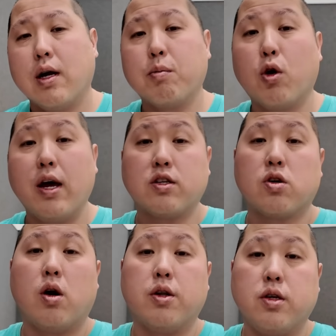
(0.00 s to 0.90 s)
I'm going to
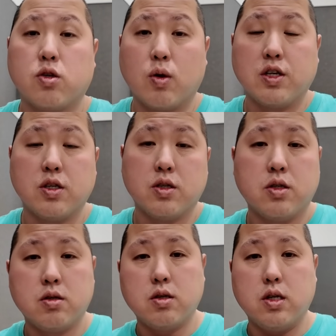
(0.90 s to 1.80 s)
answer all these questions
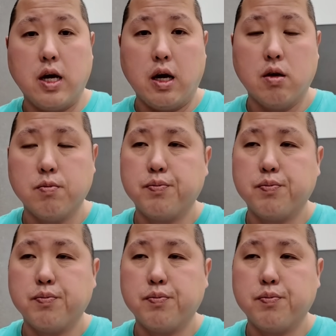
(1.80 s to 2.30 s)
today.